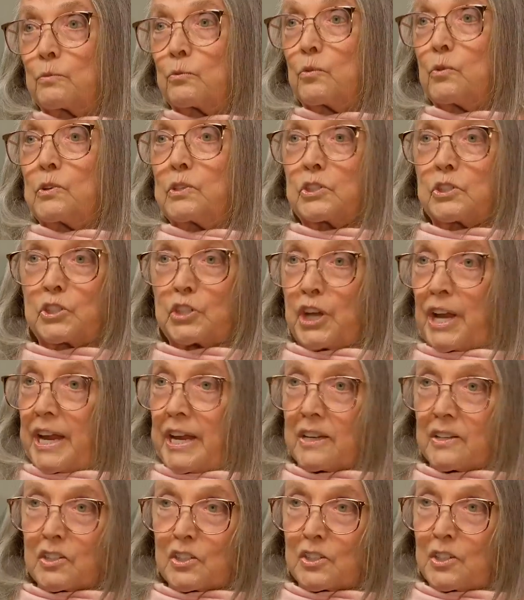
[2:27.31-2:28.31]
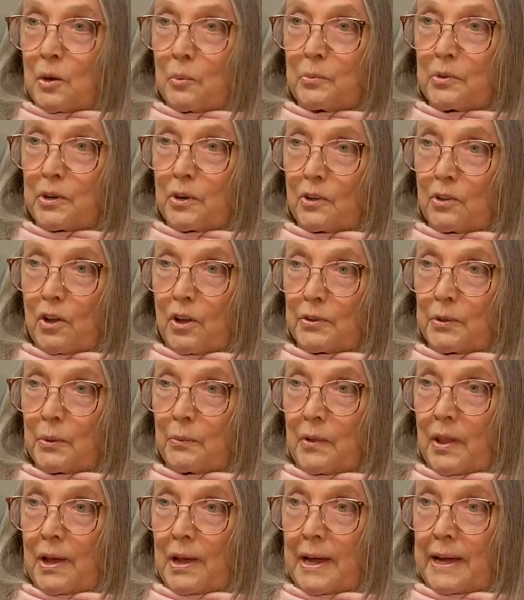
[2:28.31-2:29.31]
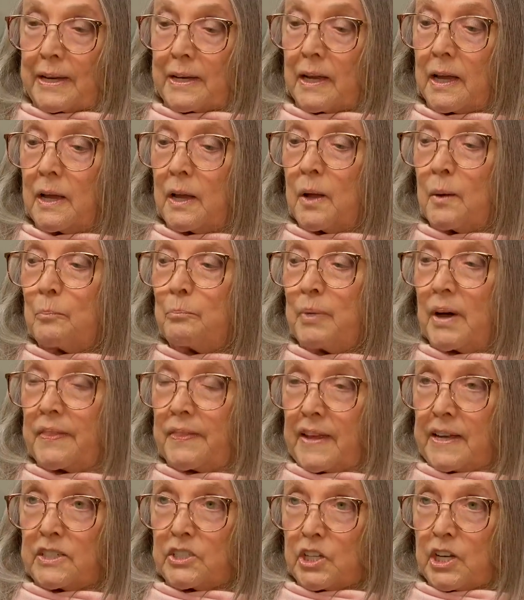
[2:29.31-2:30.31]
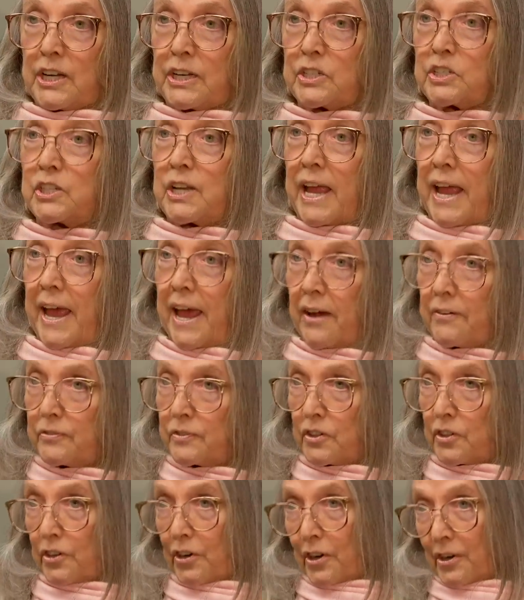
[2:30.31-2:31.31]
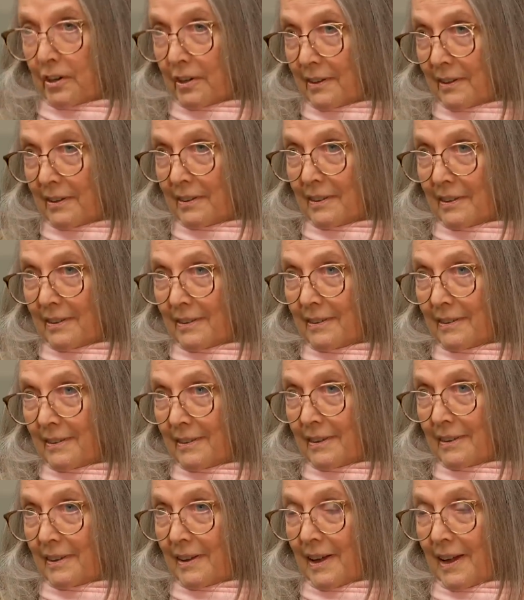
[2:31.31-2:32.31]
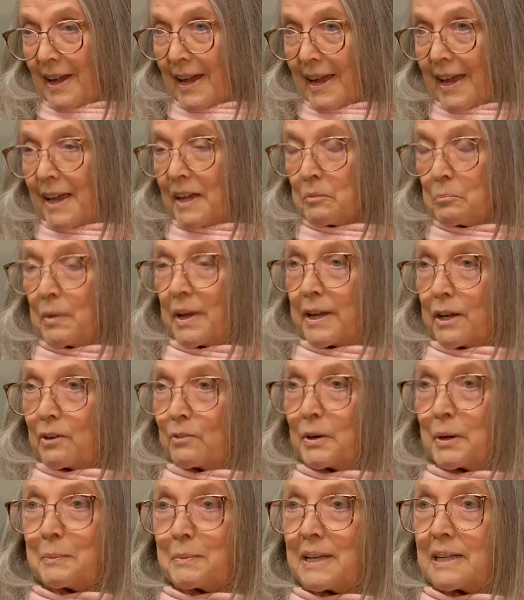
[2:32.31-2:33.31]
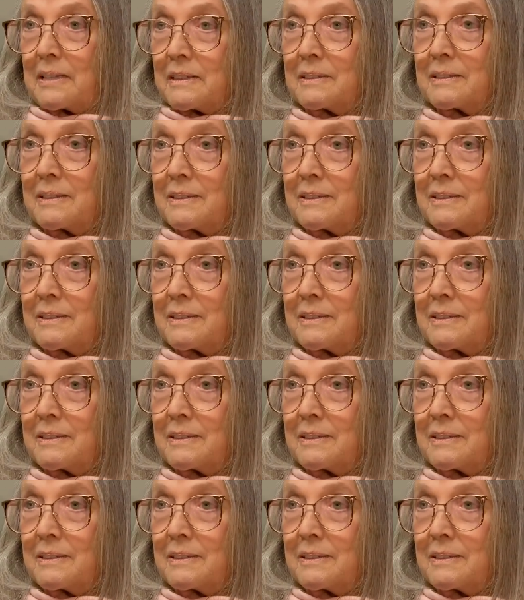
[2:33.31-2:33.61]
rules changed somewhere along the line, but they changed after I had my agreement.